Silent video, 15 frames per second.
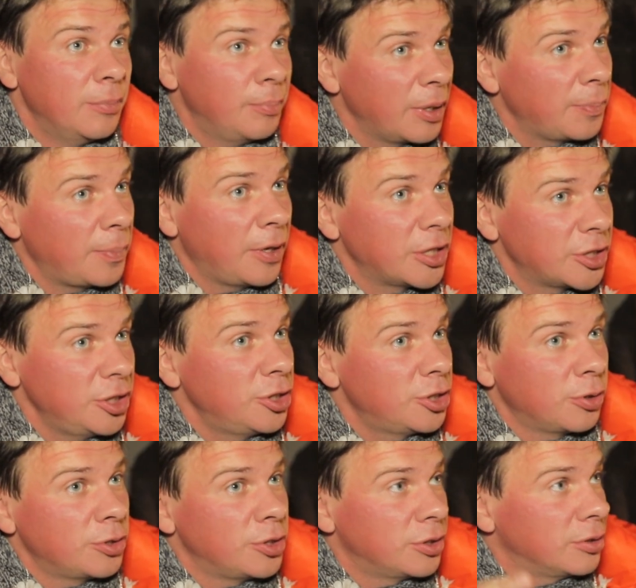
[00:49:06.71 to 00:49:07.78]
we can
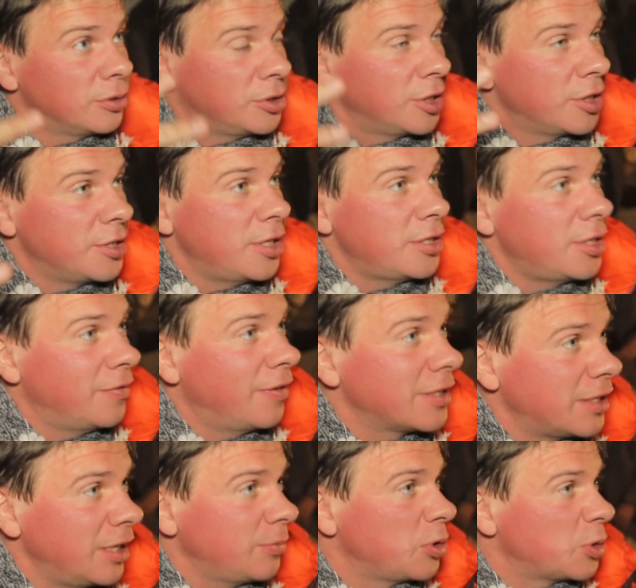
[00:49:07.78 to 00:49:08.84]
assume that in
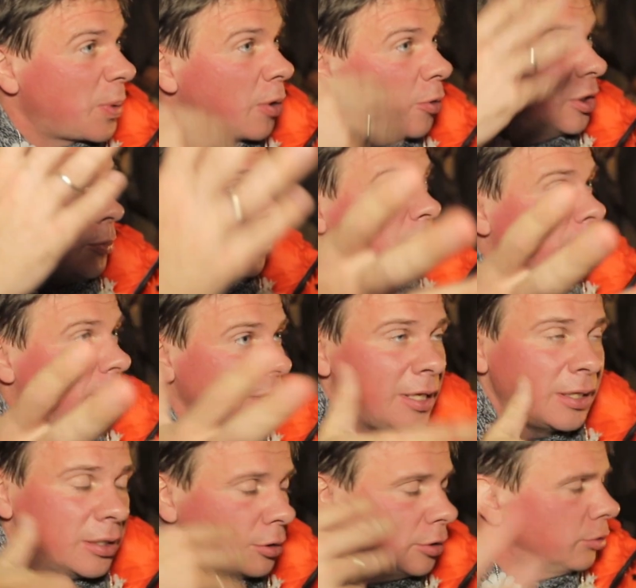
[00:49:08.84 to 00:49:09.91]
10 or 20 years we
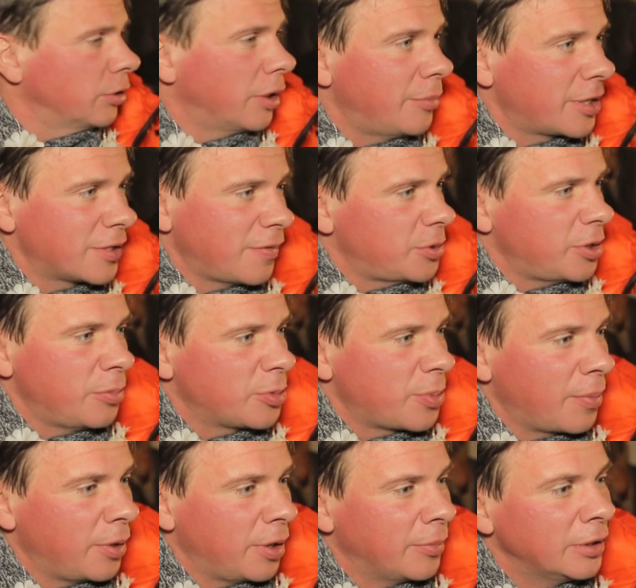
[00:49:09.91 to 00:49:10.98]
will fly to Mars
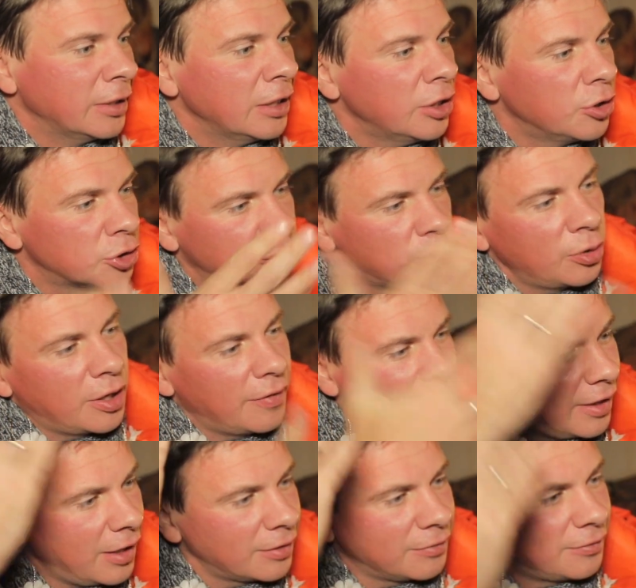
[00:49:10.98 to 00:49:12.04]
easily.
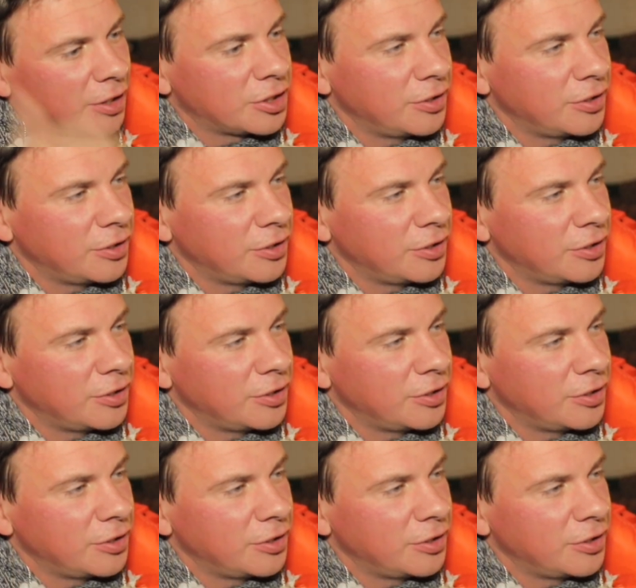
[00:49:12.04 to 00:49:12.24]
What do you